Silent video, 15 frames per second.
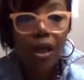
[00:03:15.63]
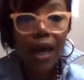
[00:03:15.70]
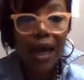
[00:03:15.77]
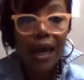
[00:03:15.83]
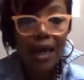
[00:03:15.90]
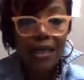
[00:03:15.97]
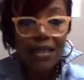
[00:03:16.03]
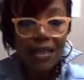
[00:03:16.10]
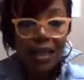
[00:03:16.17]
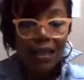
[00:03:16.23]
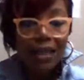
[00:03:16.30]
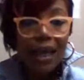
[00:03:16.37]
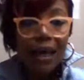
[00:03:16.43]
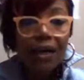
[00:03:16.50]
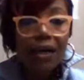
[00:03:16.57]
has
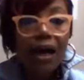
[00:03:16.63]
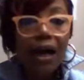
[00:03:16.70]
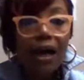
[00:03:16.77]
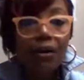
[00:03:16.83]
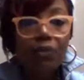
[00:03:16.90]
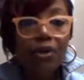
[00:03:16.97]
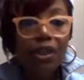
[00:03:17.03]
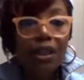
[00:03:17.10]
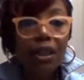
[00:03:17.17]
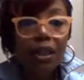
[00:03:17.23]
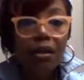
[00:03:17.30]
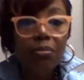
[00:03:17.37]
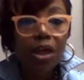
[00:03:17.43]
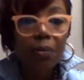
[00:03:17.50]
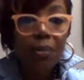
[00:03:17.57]
that God
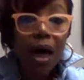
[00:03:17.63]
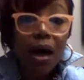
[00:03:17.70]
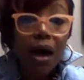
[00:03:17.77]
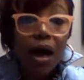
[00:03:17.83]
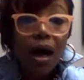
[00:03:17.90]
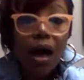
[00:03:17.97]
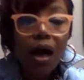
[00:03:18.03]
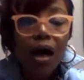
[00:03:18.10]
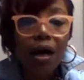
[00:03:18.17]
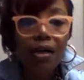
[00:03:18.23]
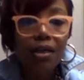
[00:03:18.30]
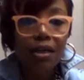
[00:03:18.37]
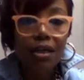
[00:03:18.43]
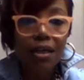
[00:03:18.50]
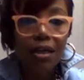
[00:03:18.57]
within me. My
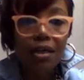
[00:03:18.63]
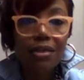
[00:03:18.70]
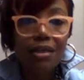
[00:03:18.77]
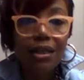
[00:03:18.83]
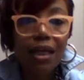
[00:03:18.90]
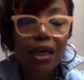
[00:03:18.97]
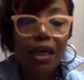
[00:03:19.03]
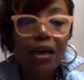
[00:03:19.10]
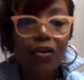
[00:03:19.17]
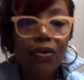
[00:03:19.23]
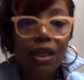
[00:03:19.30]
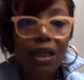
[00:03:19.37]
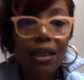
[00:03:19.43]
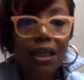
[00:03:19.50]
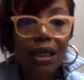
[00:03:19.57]
heart is the
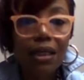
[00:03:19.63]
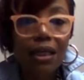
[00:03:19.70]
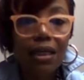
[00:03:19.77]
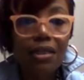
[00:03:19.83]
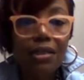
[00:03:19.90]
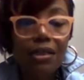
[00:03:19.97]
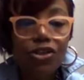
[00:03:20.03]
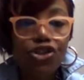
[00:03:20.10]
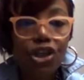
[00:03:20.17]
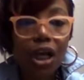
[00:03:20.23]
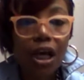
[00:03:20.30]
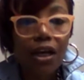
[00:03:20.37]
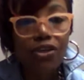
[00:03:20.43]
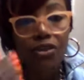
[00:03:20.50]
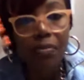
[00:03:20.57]
area that needs to
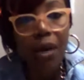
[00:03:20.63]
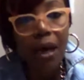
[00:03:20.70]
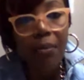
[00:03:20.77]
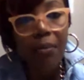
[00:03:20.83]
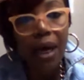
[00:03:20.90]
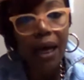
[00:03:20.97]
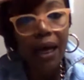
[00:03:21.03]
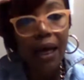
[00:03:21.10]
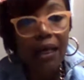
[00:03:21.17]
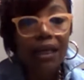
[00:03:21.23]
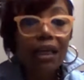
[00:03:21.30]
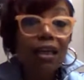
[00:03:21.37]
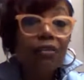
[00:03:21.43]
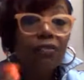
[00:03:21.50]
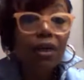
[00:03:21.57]
change. My mind,
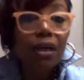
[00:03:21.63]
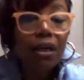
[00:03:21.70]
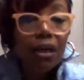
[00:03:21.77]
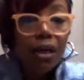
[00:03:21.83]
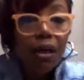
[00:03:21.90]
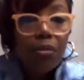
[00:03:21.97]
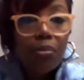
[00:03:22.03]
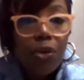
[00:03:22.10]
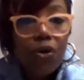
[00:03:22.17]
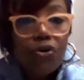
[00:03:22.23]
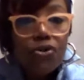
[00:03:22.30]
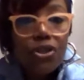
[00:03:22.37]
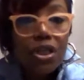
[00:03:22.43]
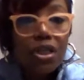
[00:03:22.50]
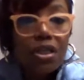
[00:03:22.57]
even
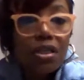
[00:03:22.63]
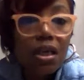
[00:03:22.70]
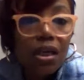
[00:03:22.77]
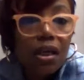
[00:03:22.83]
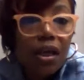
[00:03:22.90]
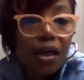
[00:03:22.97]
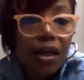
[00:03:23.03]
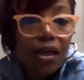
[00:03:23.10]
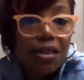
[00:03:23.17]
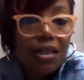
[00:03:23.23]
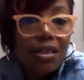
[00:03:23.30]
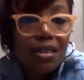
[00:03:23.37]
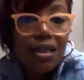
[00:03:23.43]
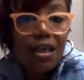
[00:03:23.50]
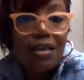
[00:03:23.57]
Moses
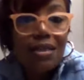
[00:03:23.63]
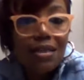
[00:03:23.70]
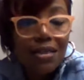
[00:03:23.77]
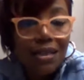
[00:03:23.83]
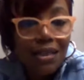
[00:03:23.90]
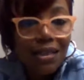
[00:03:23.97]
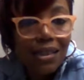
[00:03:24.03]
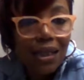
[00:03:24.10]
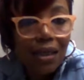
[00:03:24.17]
discusses the